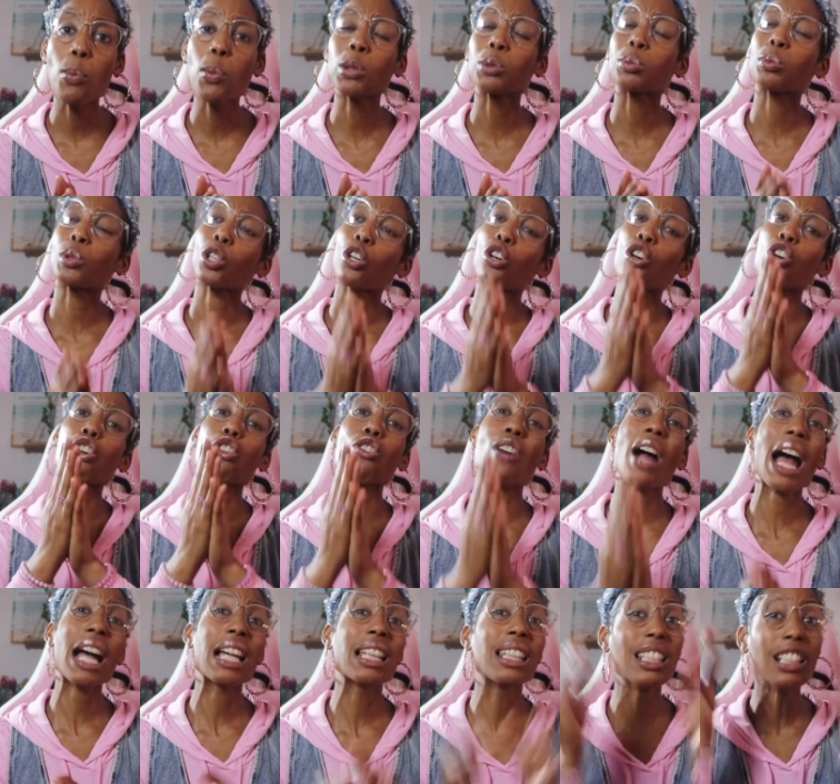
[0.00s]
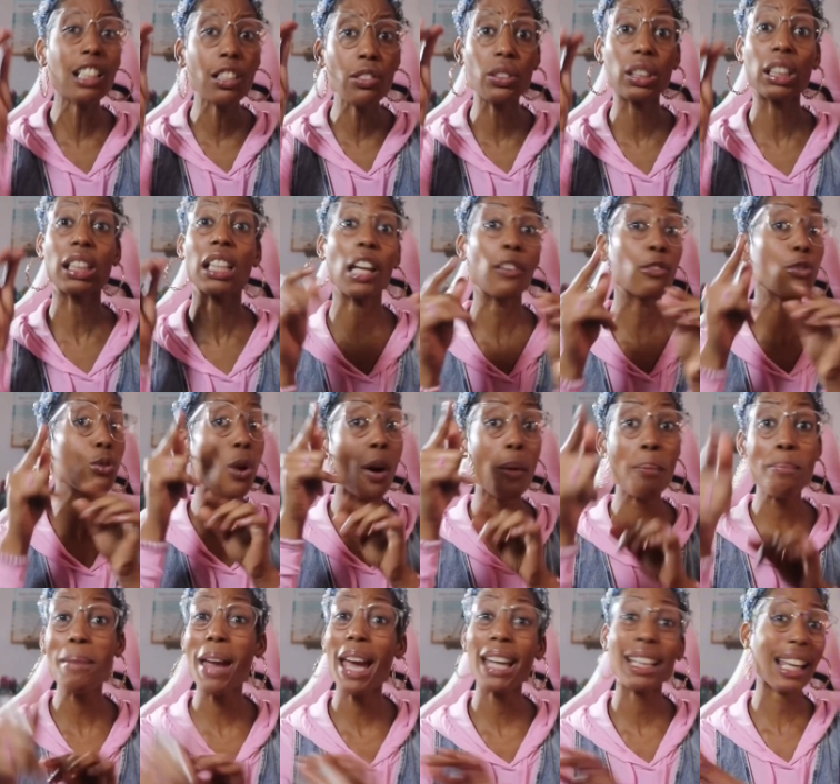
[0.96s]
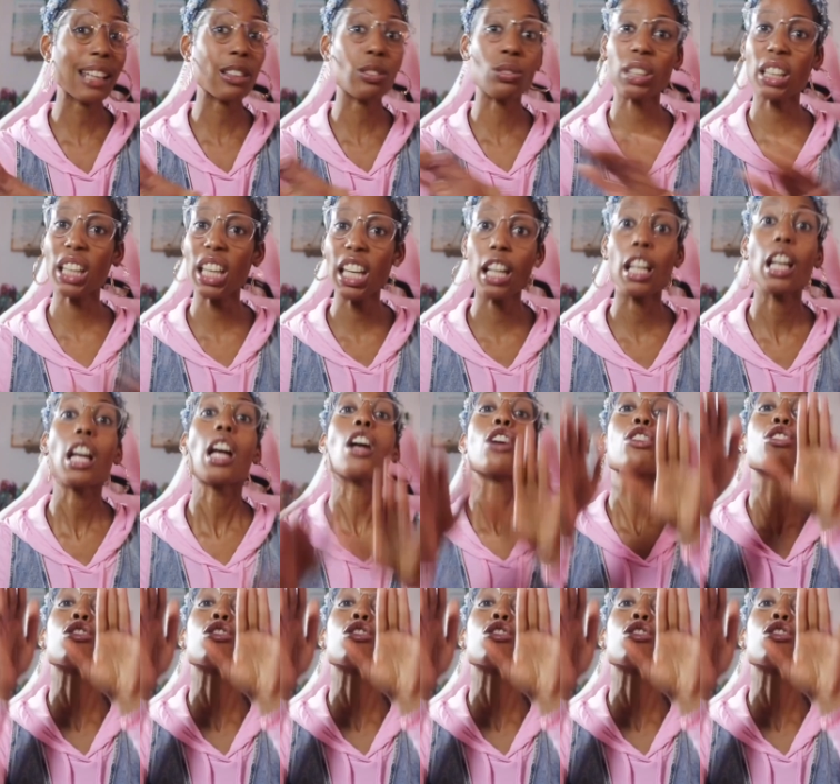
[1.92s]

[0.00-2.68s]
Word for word: We're supposed to cry. Literally, if you're a man, I don't care.